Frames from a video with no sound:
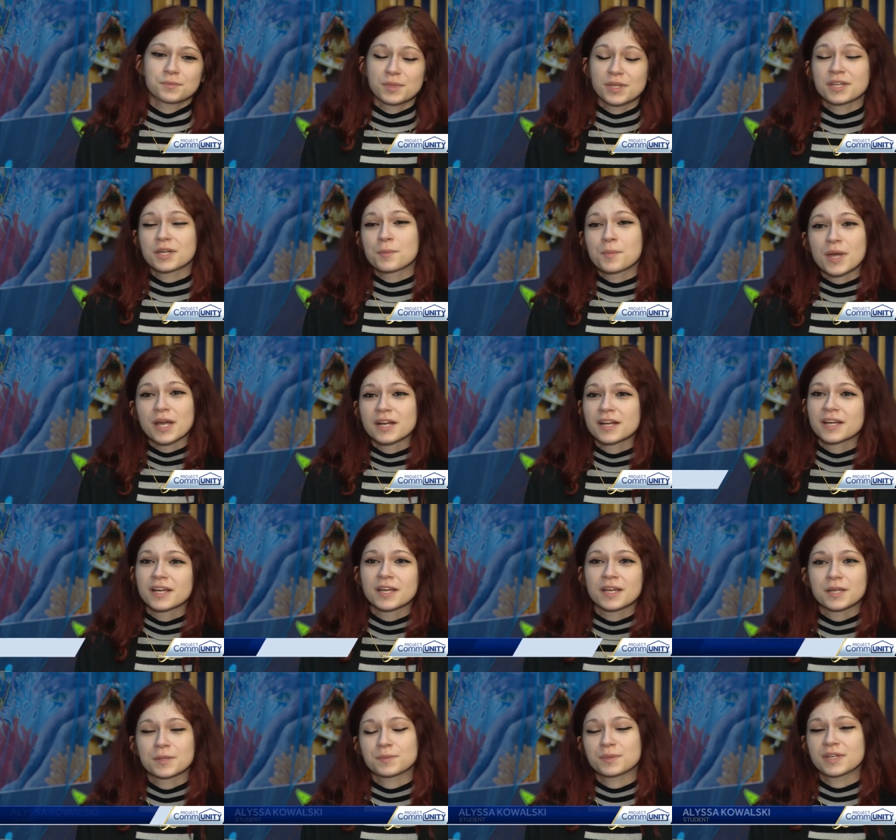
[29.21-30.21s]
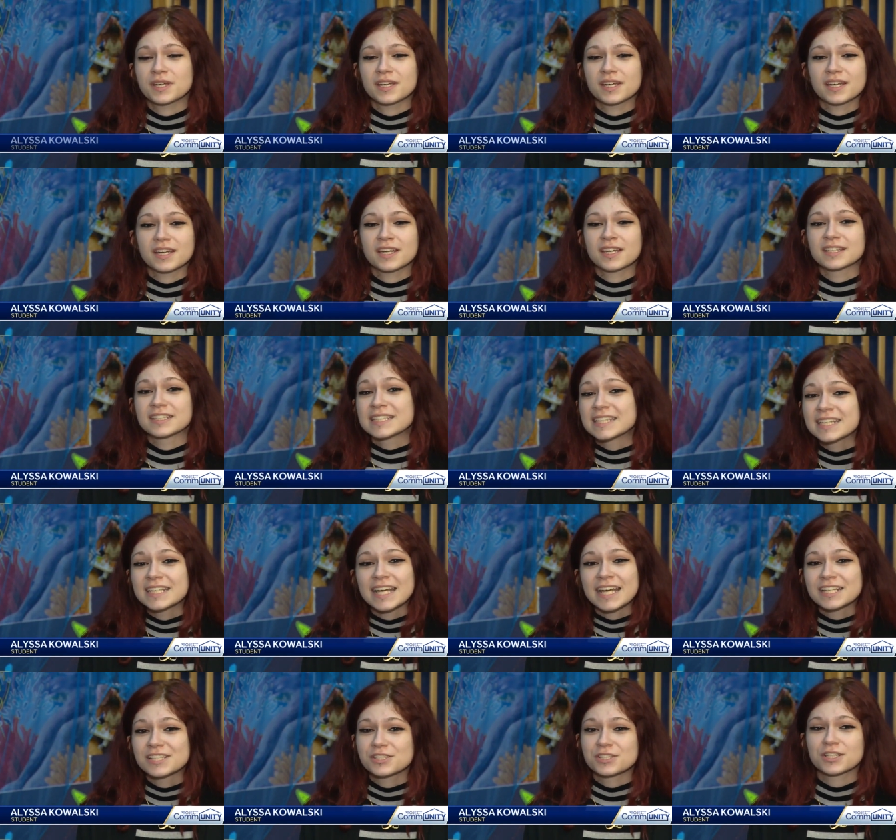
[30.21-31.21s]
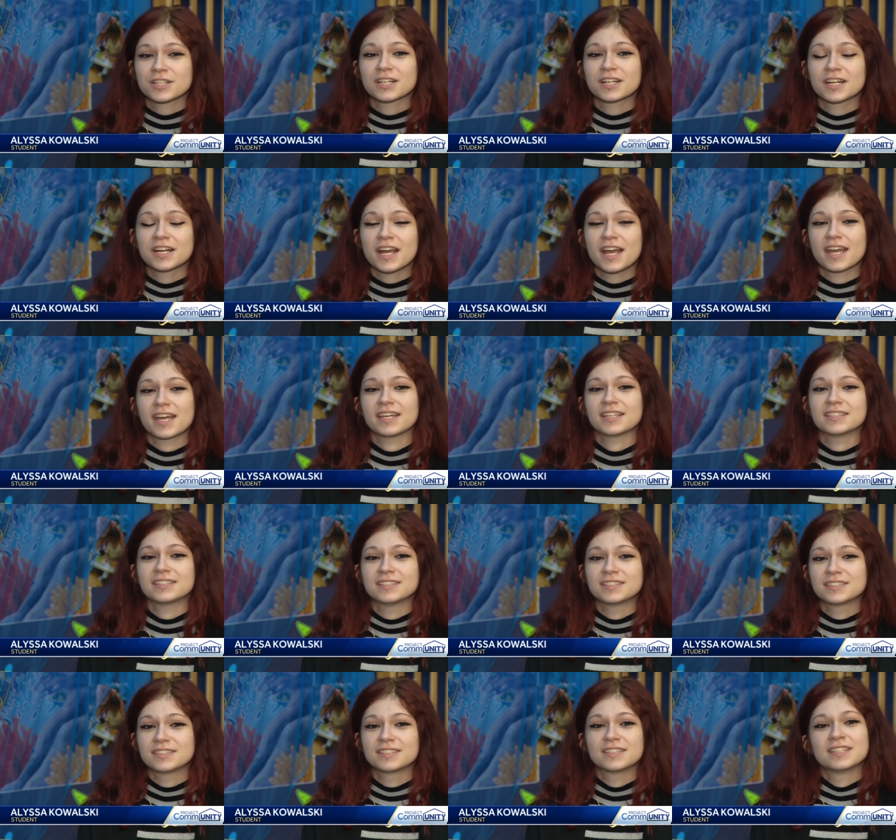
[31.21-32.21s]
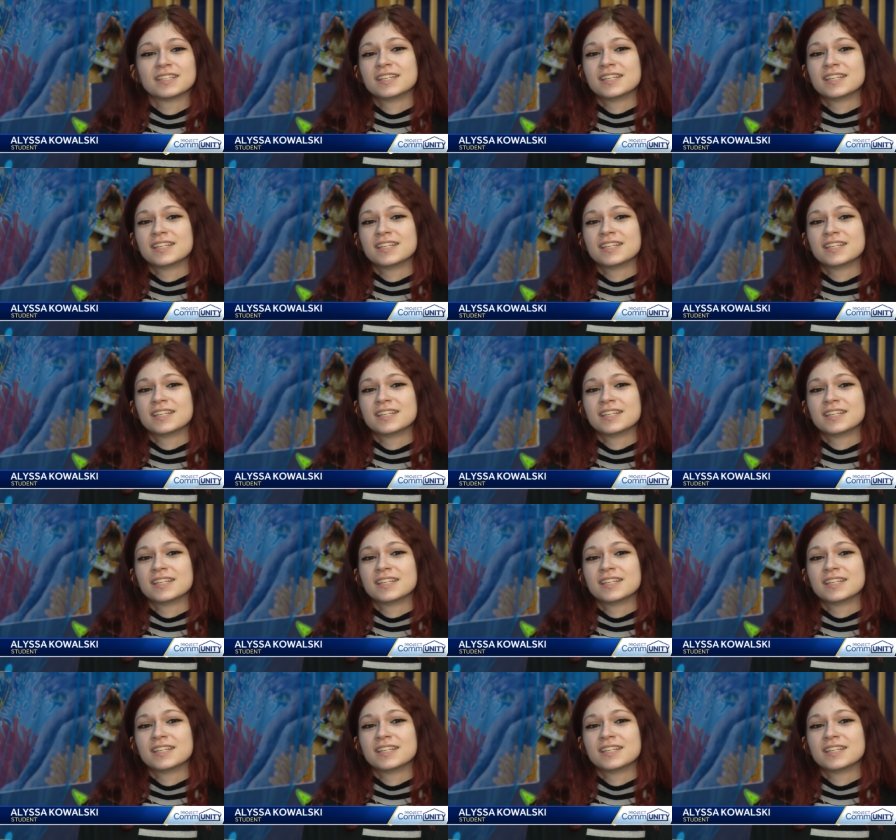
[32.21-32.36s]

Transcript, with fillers: being a parent and being a teenager and